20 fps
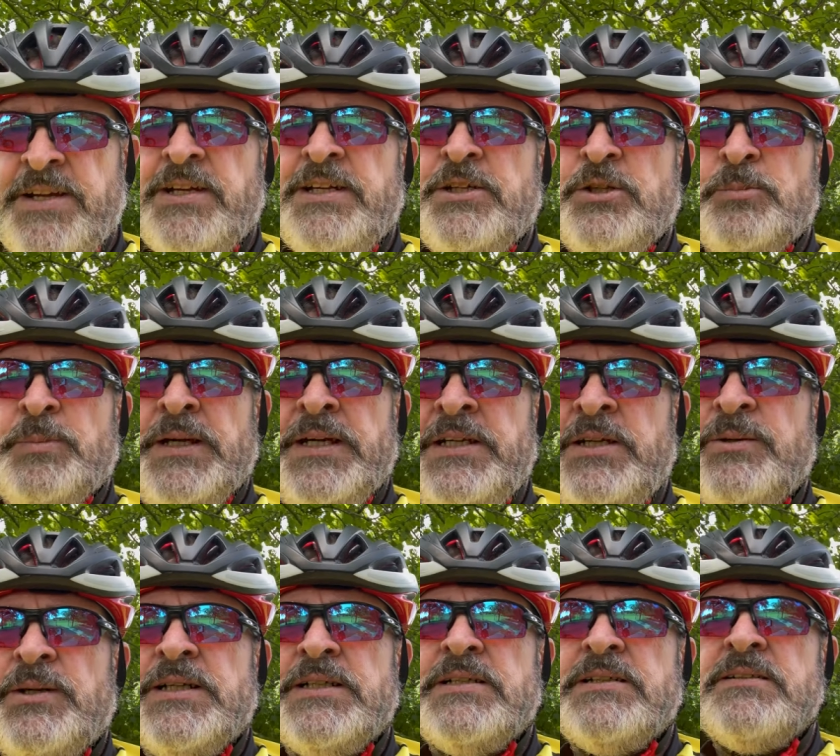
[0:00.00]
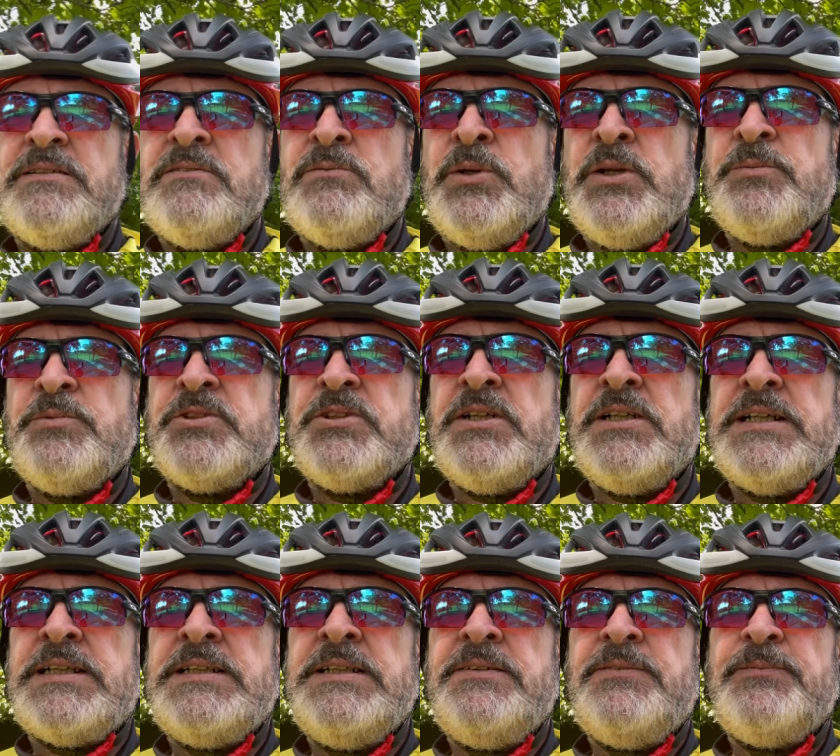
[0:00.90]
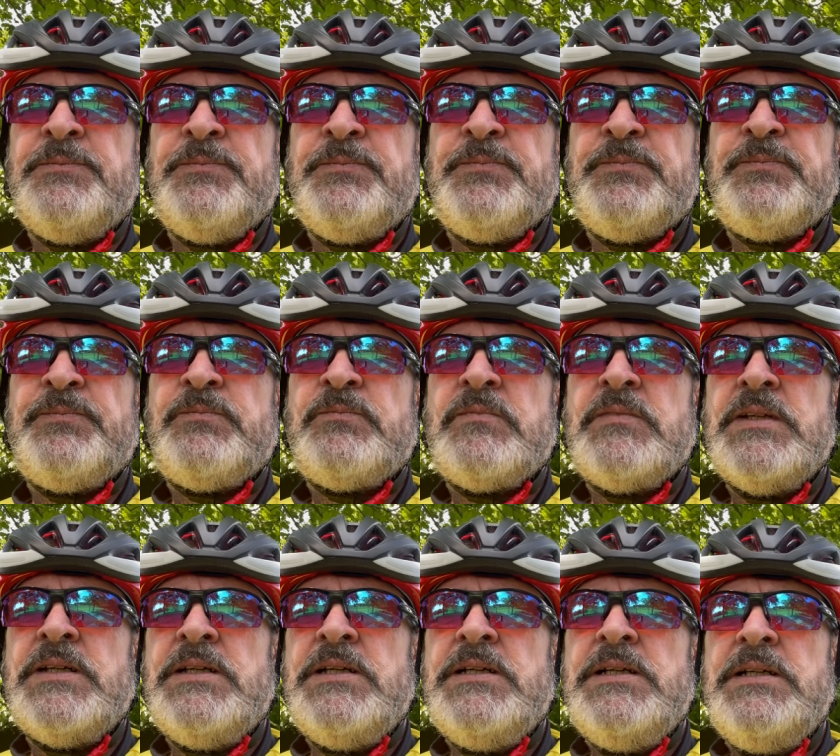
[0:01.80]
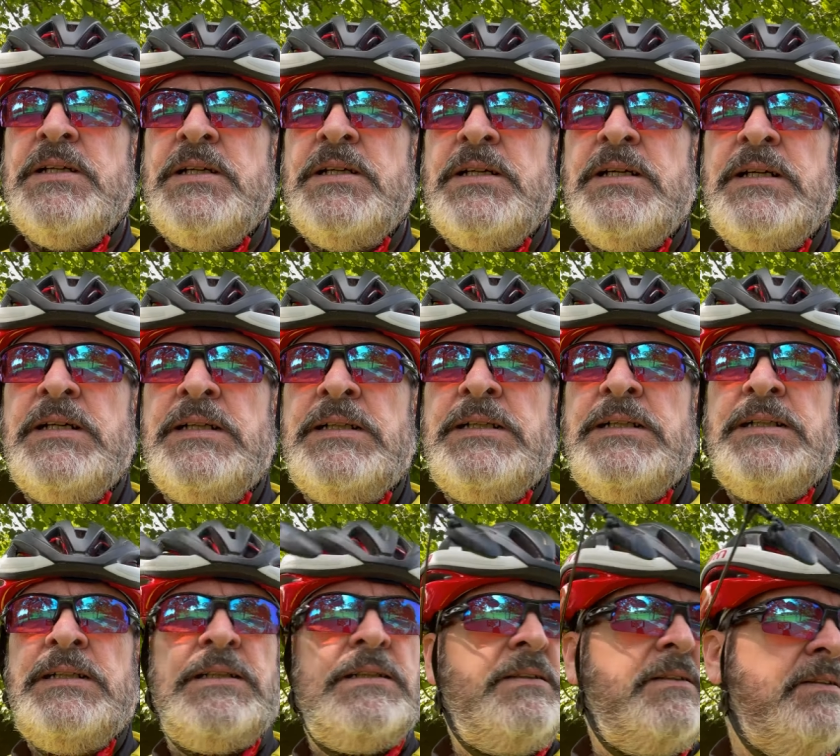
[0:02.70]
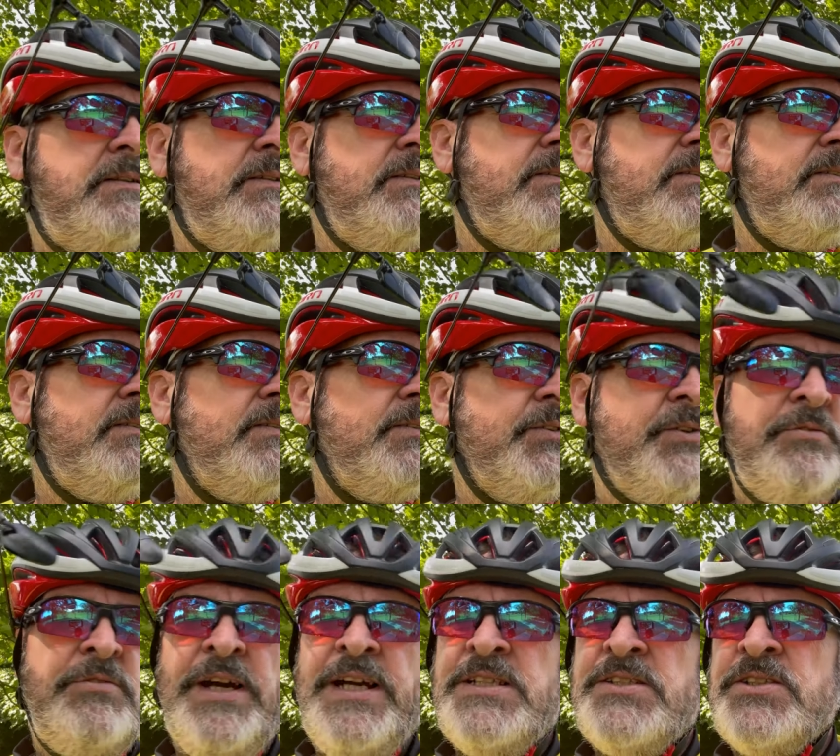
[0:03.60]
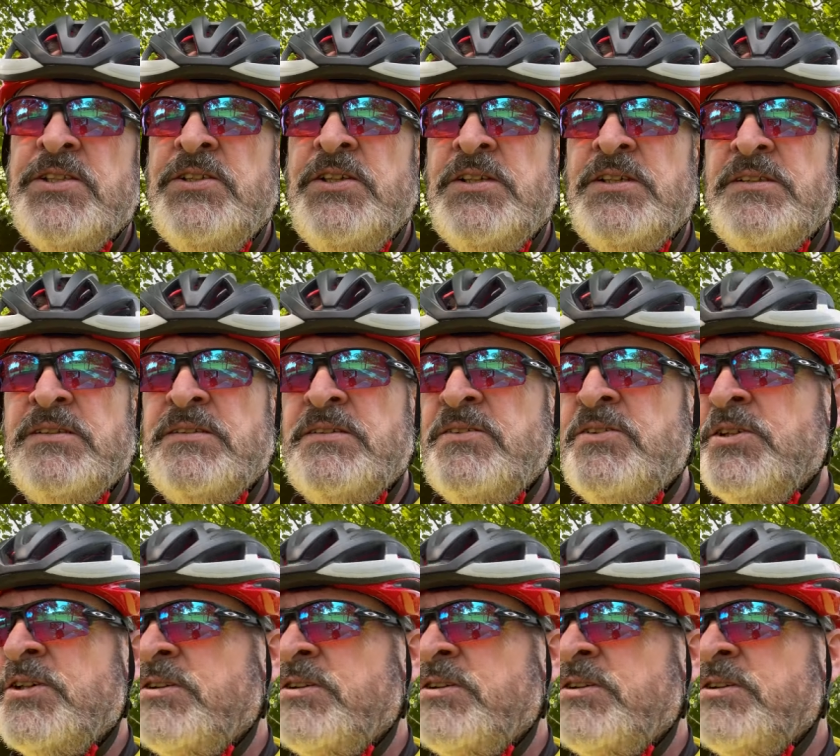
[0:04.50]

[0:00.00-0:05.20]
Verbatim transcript: a little bit anyway when I'm cycling. Uh, the reds and the, the